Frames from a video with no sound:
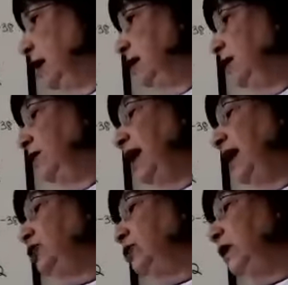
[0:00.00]
Now
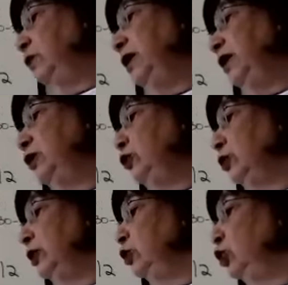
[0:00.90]
actually, we
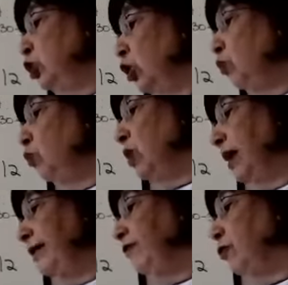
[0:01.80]
usually don't
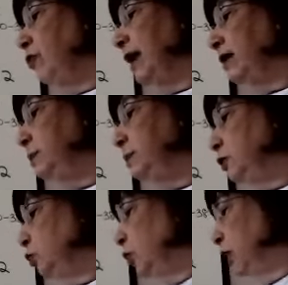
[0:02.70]
write 4x
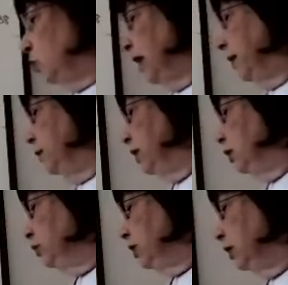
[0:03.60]
plus 1y. We
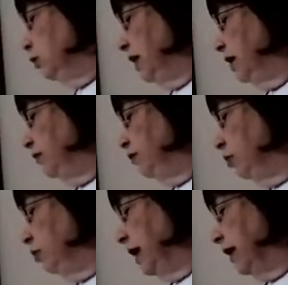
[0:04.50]
usually write it
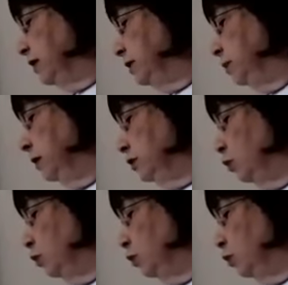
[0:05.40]
4x plus